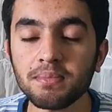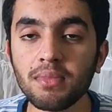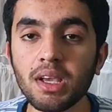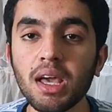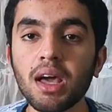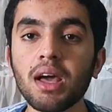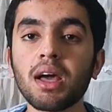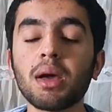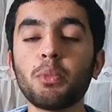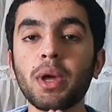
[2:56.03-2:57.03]

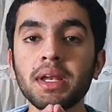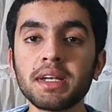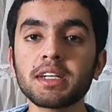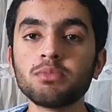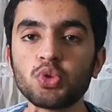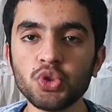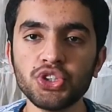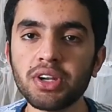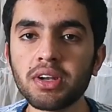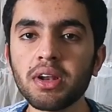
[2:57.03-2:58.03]
when it comes to
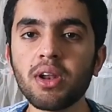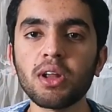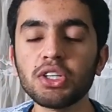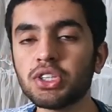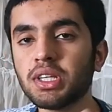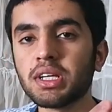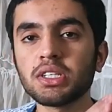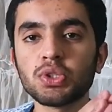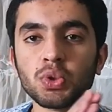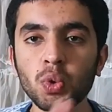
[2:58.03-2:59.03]
general knowledge, there
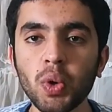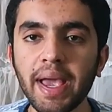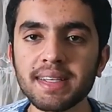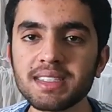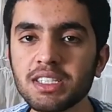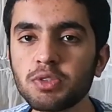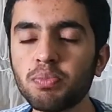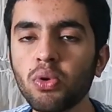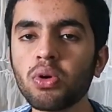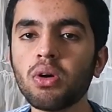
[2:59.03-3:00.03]
is no as such
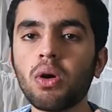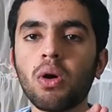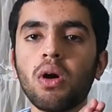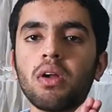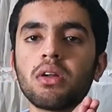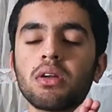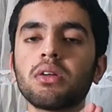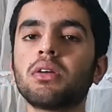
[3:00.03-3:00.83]
book or